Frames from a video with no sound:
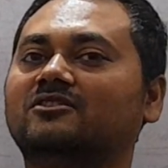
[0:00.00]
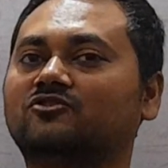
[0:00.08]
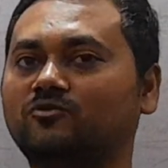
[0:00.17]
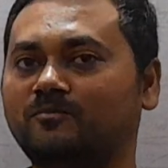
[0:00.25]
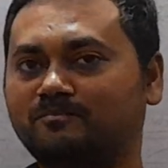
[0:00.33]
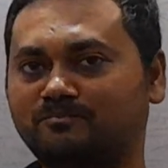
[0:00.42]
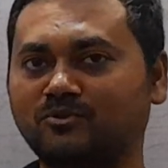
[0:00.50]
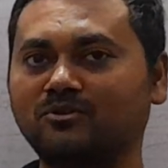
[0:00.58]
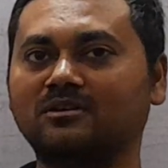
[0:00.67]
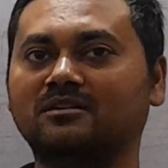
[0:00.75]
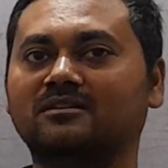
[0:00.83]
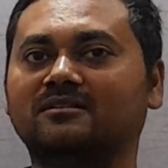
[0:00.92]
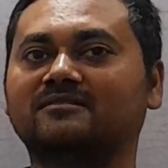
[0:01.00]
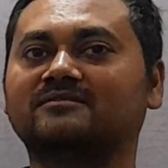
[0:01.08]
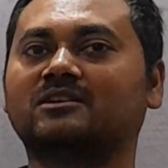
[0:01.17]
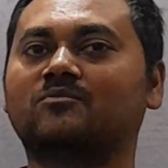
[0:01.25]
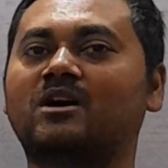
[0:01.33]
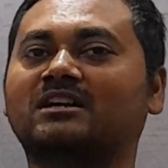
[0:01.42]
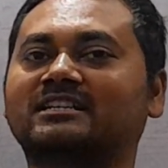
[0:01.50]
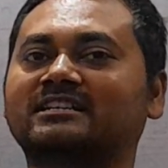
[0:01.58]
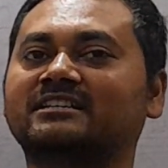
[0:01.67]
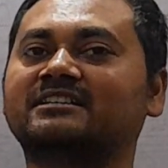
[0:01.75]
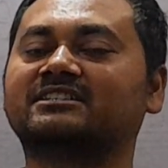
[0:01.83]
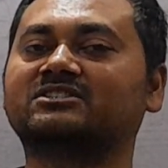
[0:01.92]
to pull the water
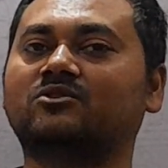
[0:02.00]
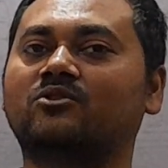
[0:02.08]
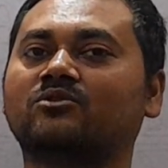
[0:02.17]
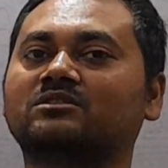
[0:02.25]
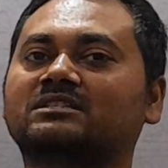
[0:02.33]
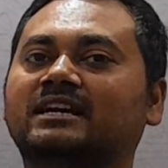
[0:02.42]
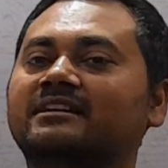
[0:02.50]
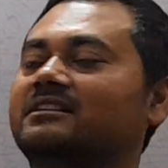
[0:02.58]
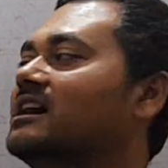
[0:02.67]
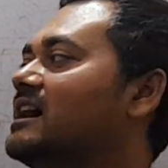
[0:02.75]
in its own side